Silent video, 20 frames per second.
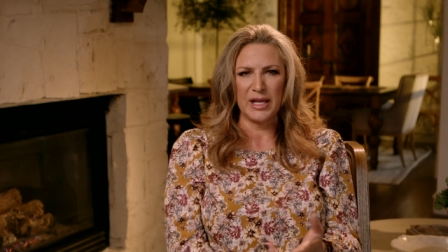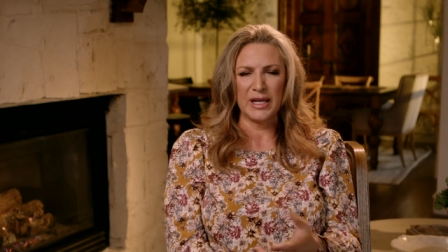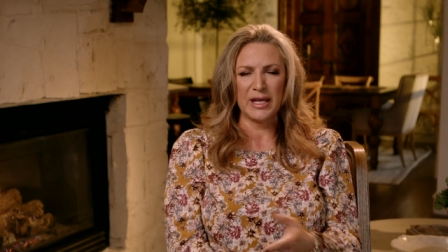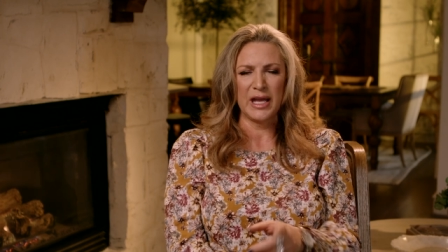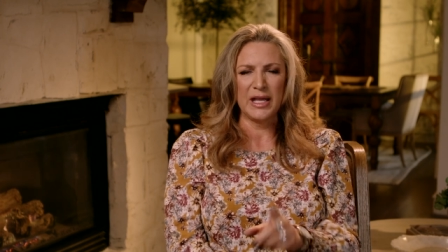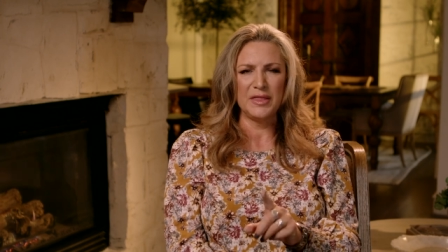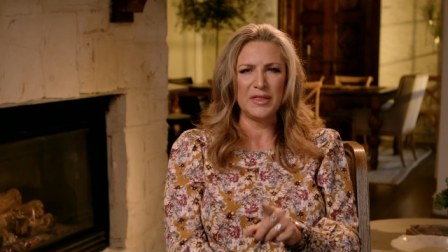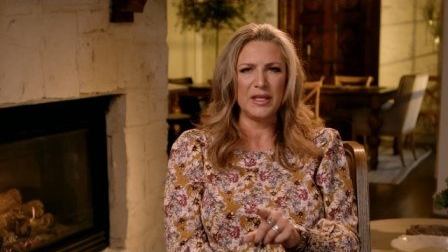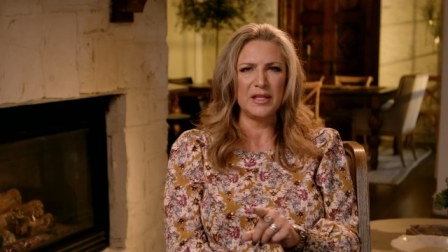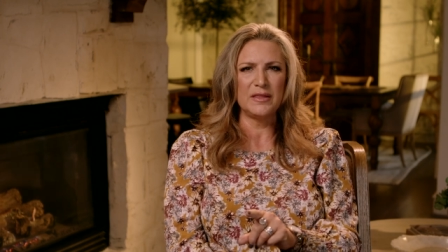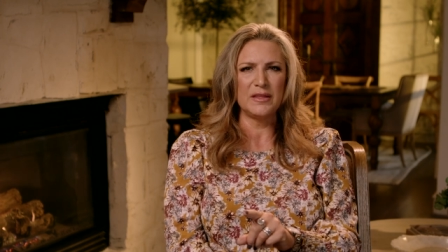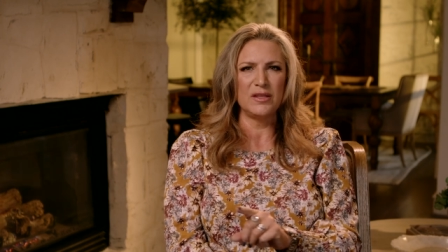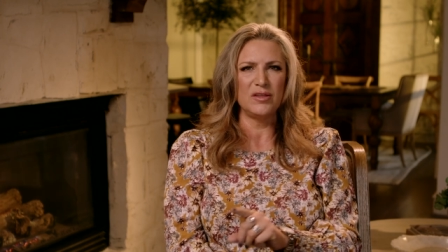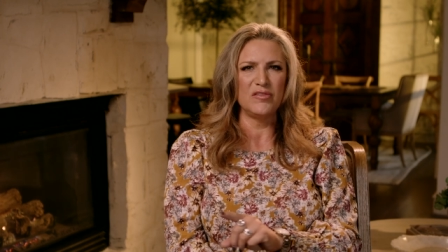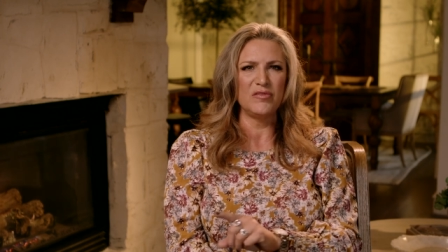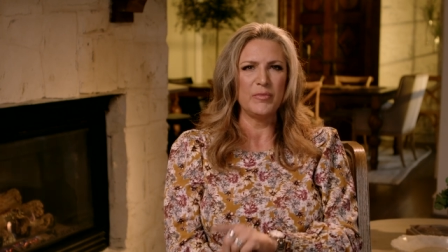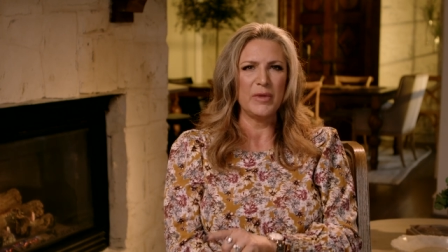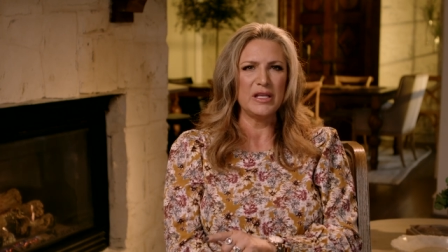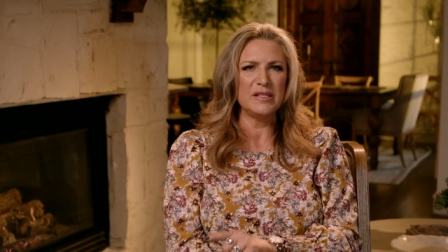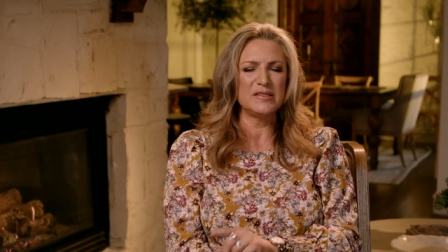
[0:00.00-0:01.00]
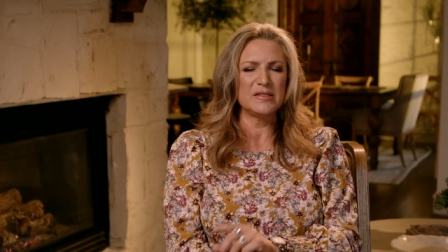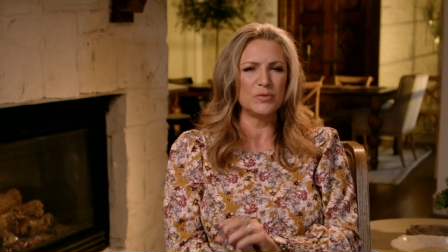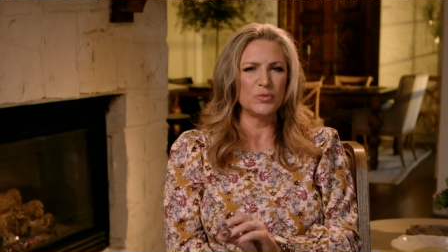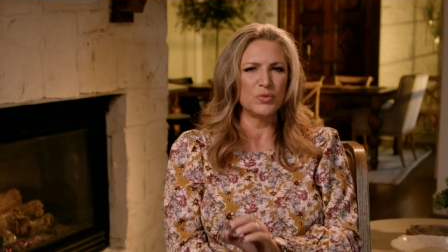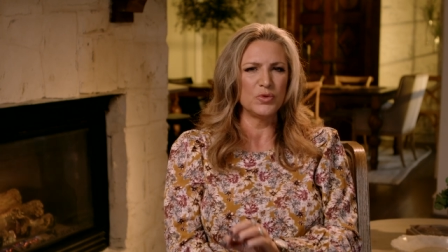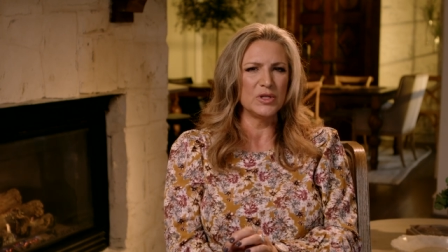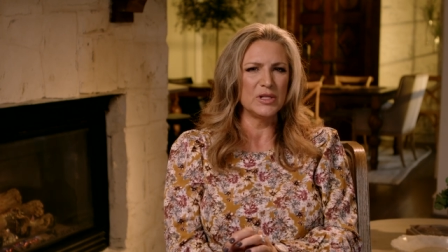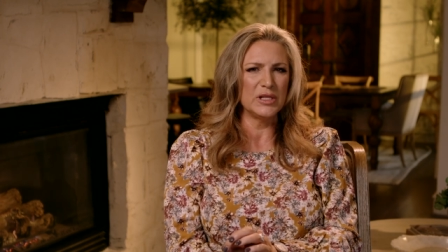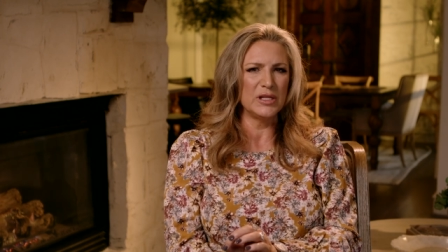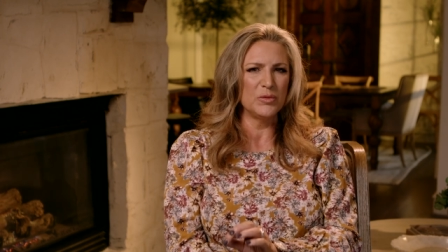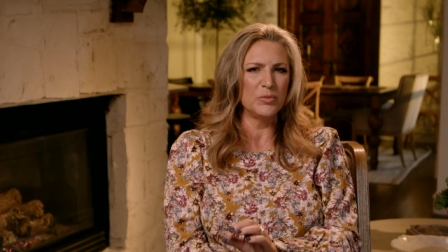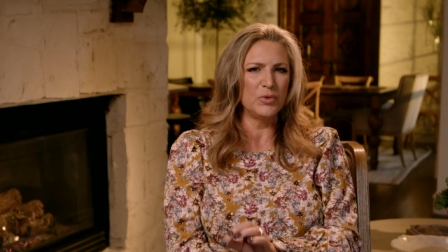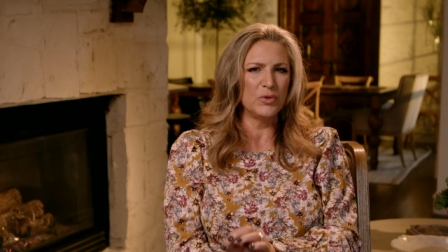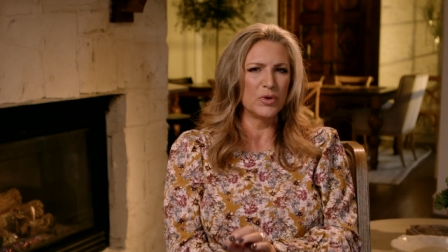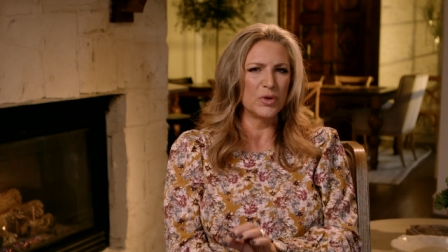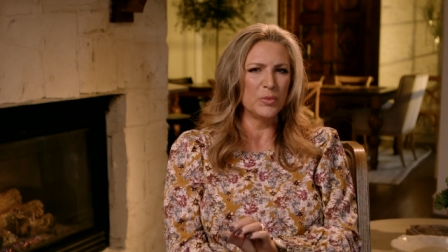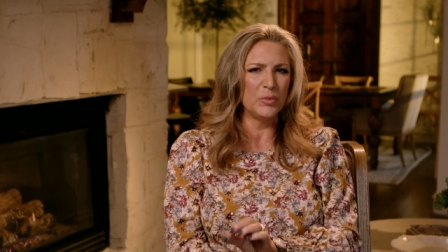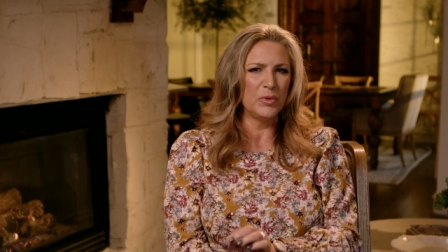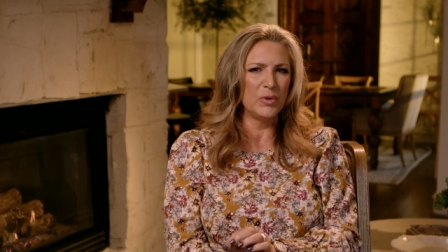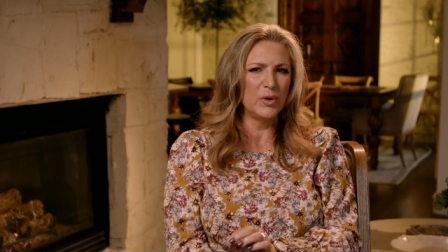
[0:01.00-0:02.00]
And I think that you've made some really
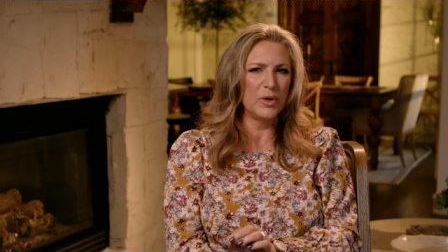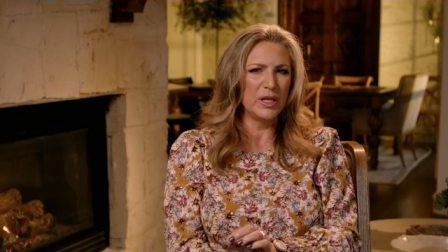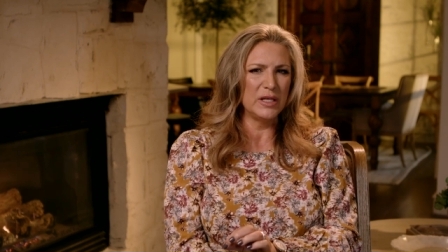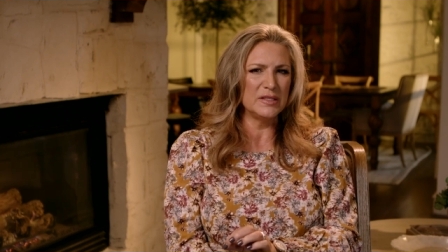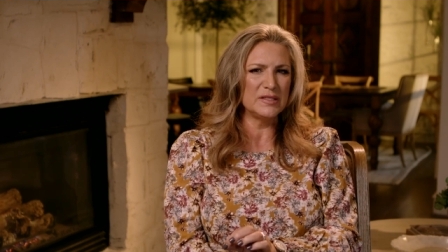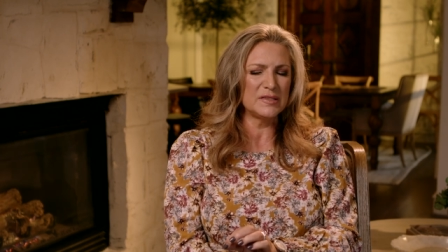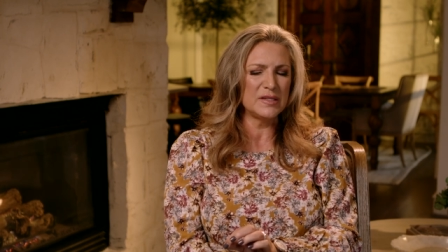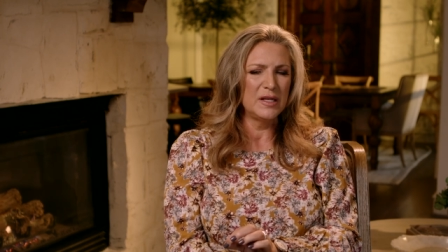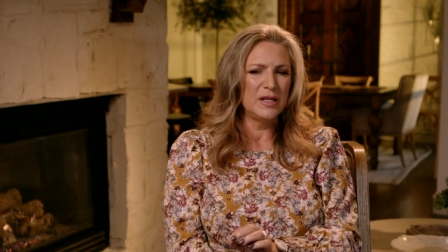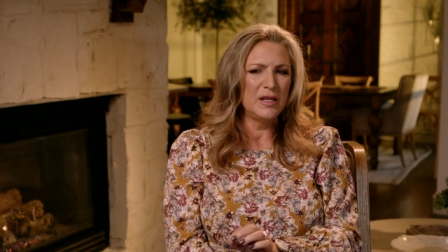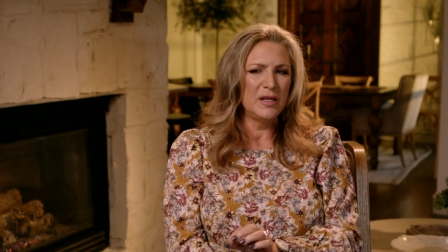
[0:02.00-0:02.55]
important points.